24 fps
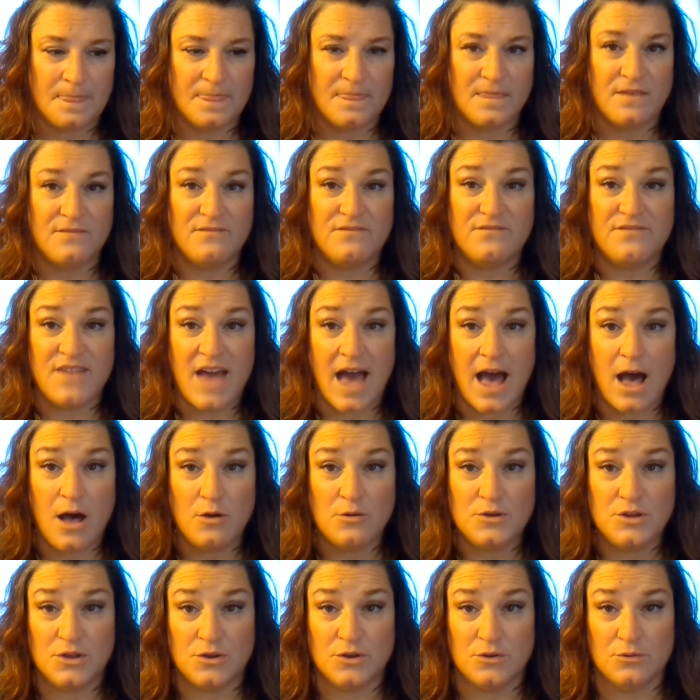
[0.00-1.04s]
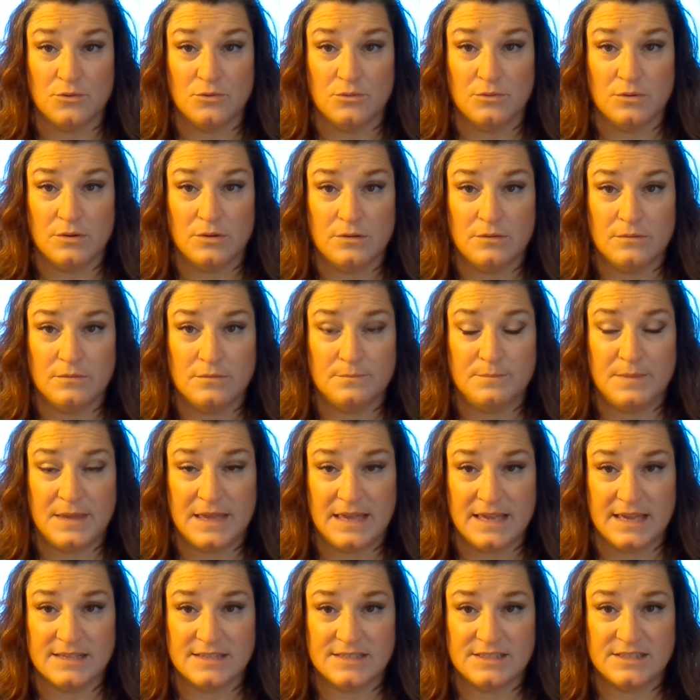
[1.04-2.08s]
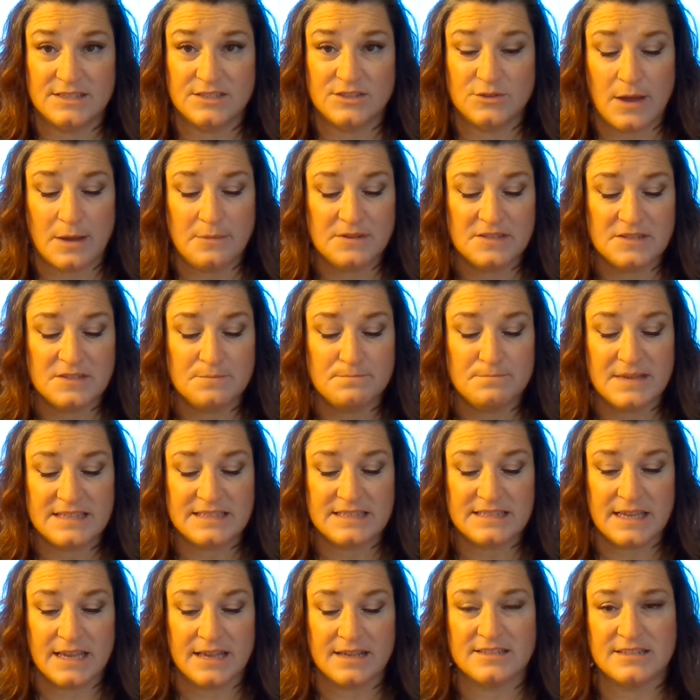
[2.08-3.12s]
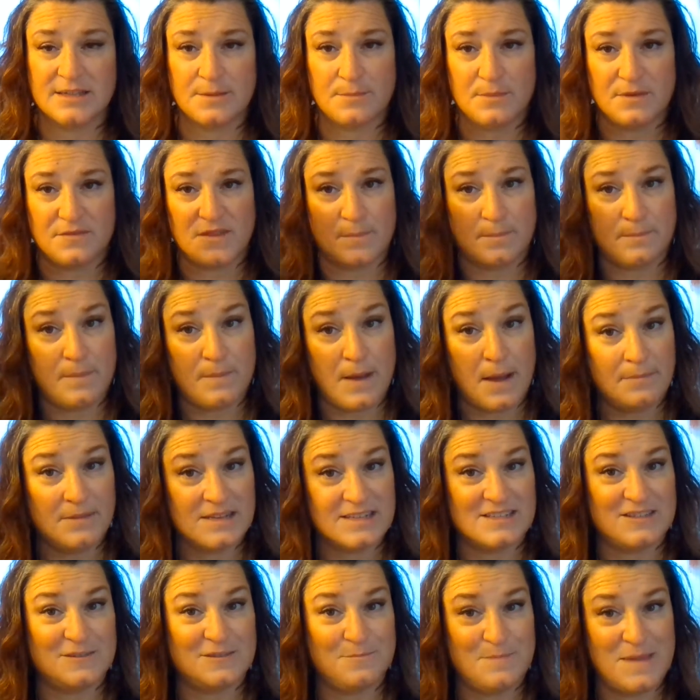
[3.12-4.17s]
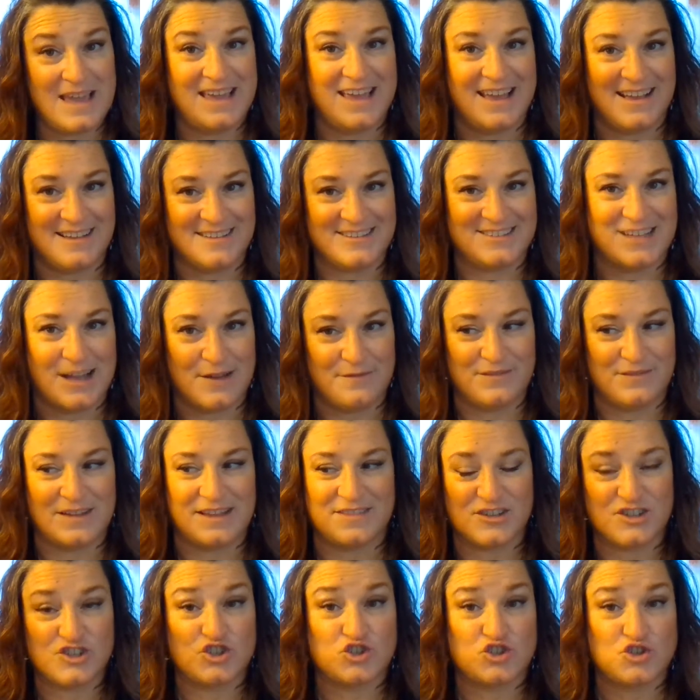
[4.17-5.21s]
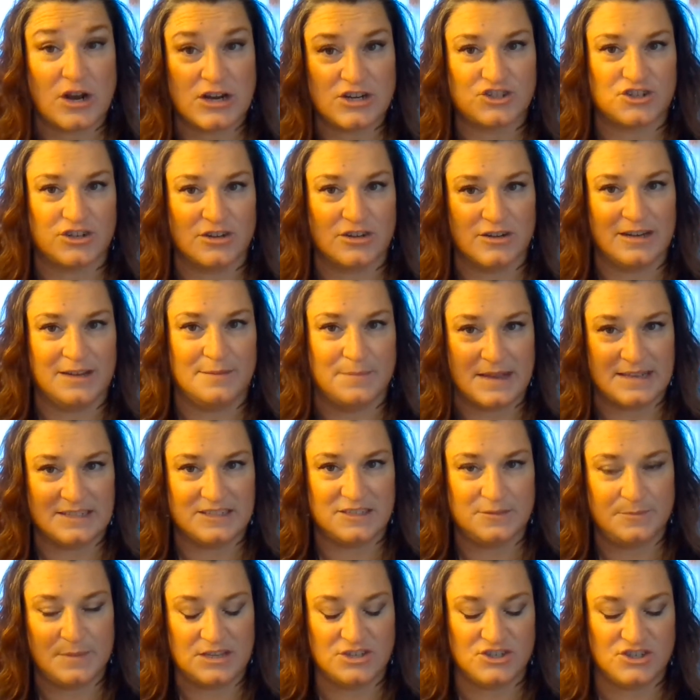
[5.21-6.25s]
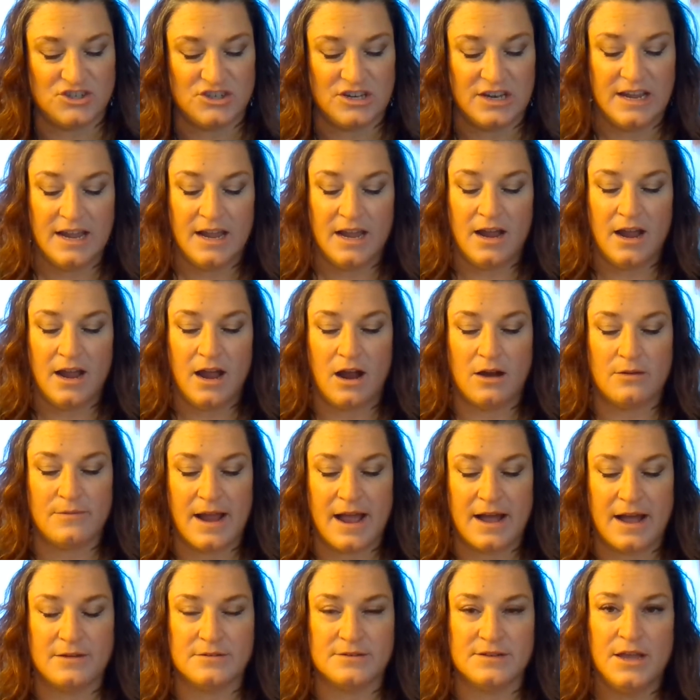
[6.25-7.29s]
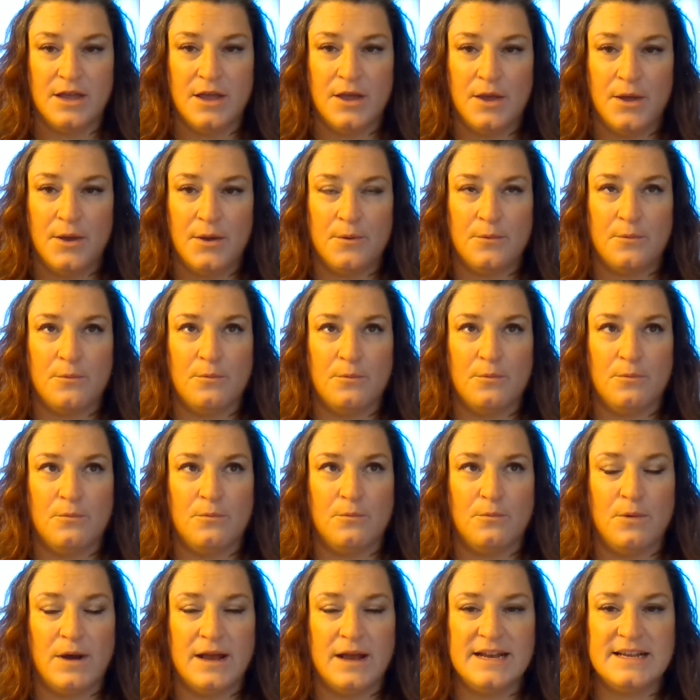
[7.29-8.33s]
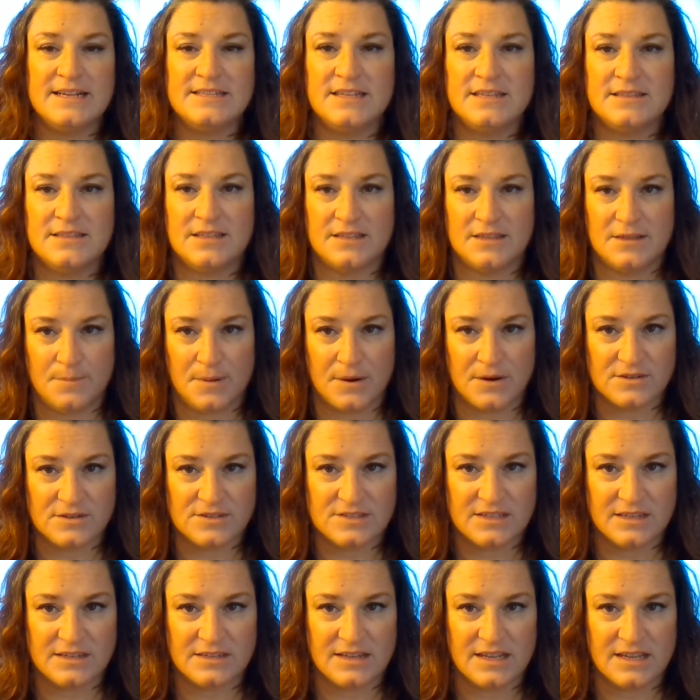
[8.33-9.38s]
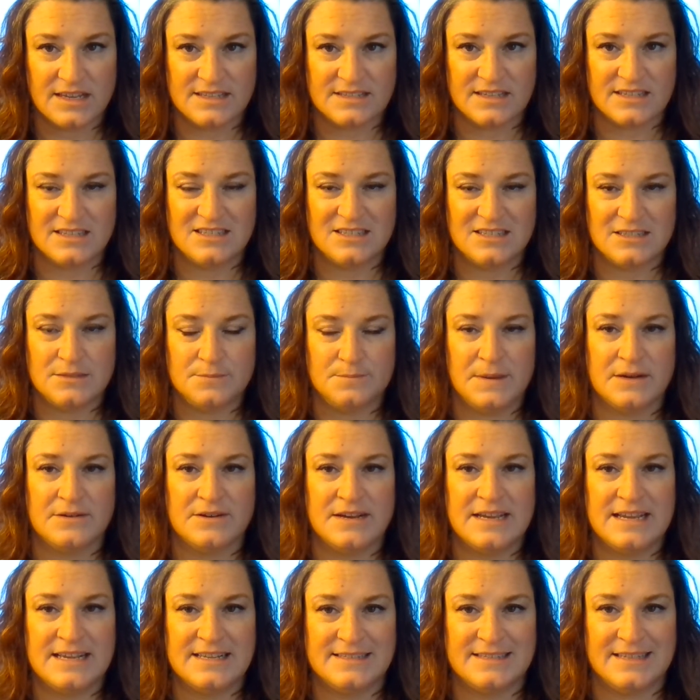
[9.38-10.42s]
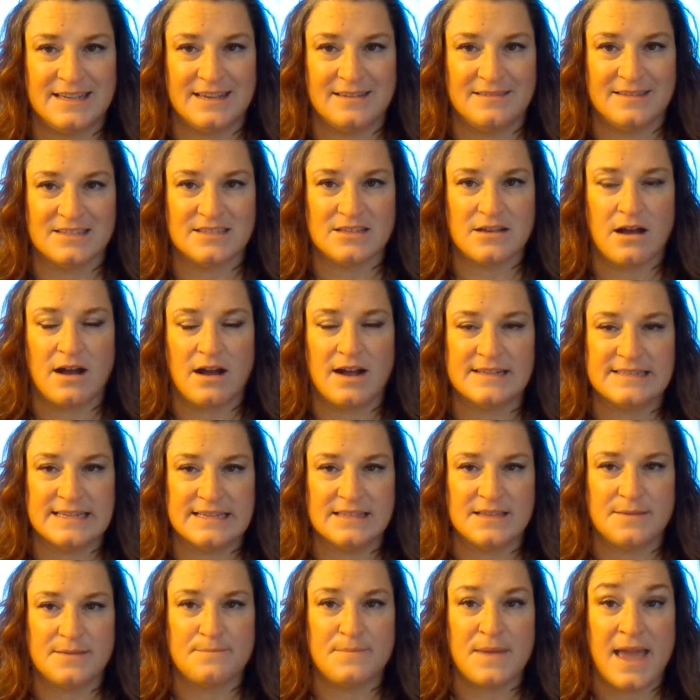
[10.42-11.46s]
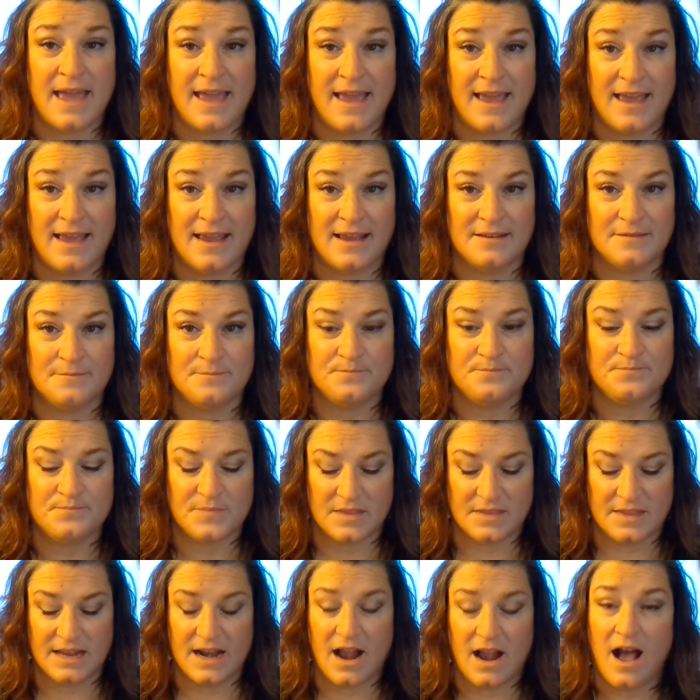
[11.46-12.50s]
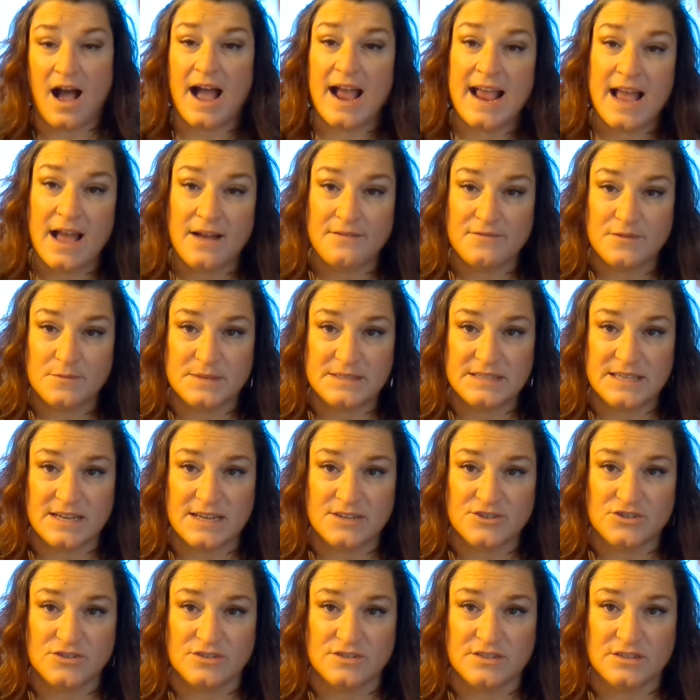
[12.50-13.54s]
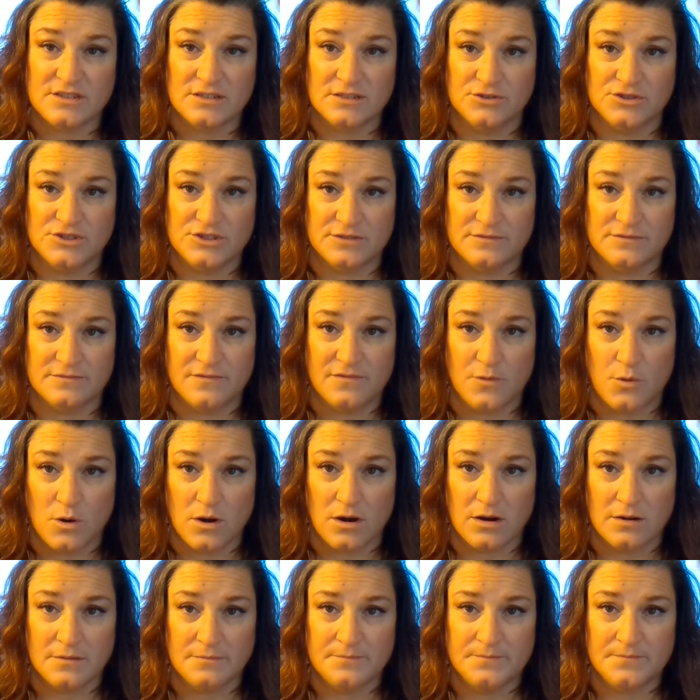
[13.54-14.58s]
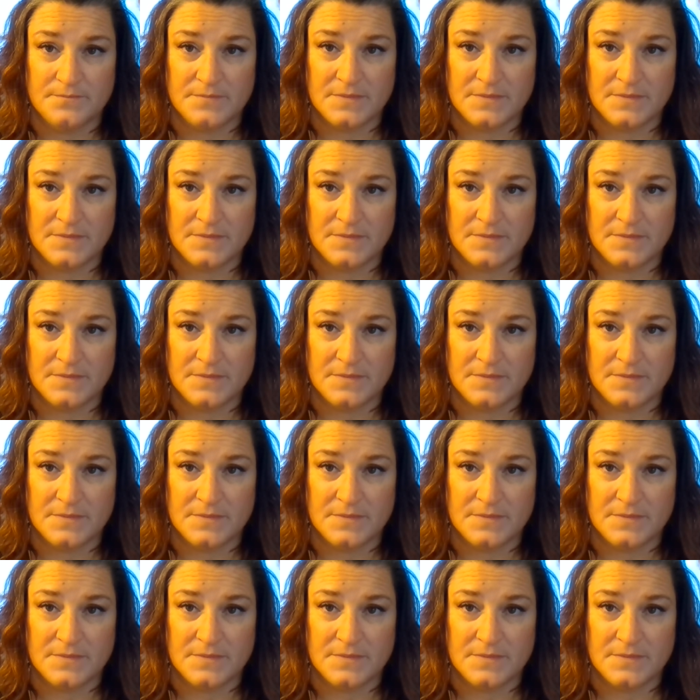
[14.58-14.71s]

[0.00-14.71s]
the value piece. So I was missing some of the public speaking stuff, like the structure in my speech around what is it that the person is experiencing that's causing them pain that I have a potential solution for.